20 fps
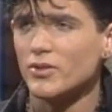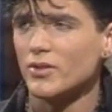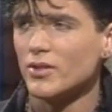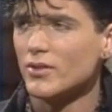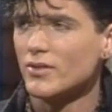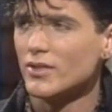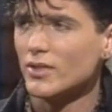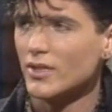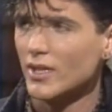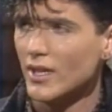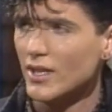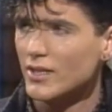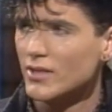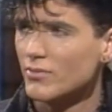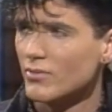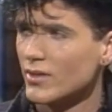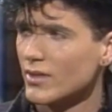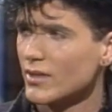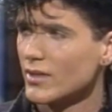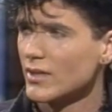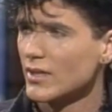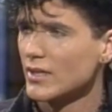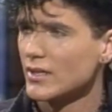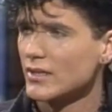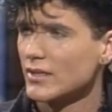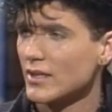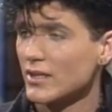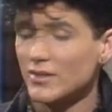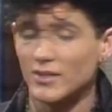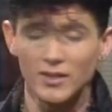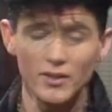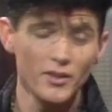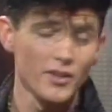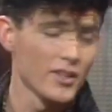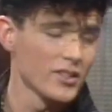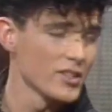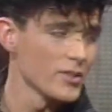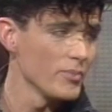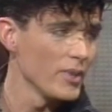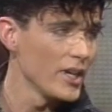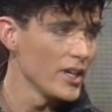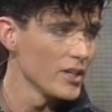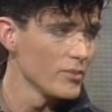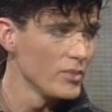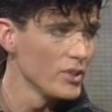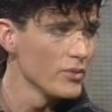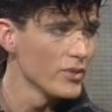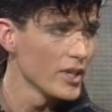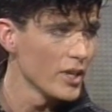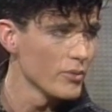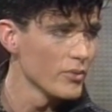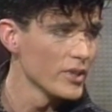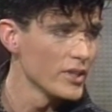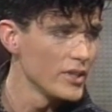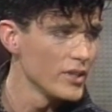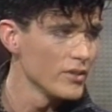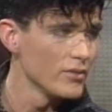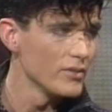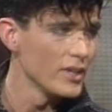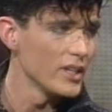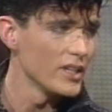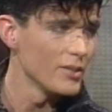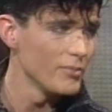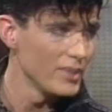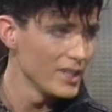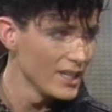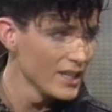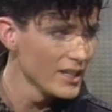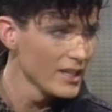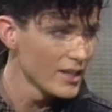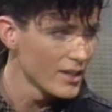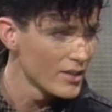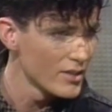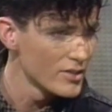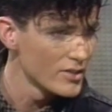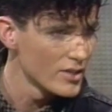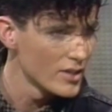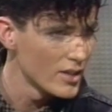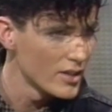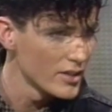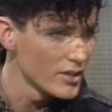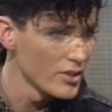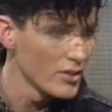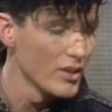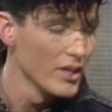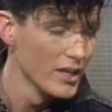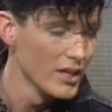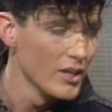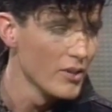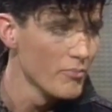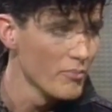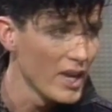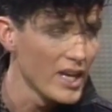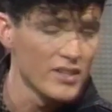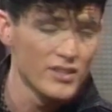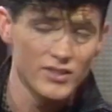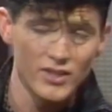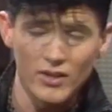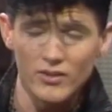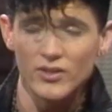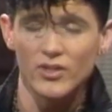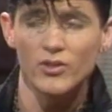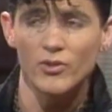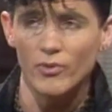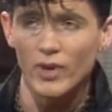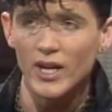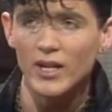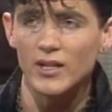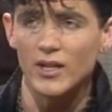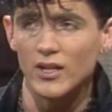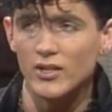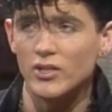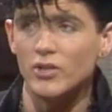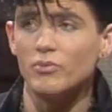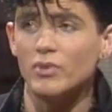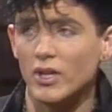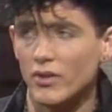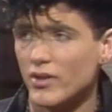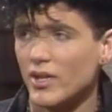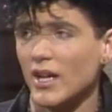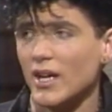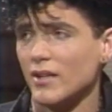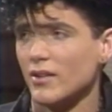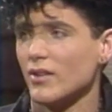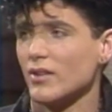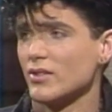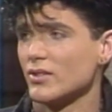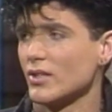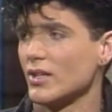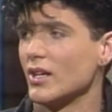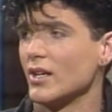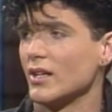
choose to dance with, because these little things about them you thought were cute at the beginning of the song, you know, may start to grate on you near the end of the song.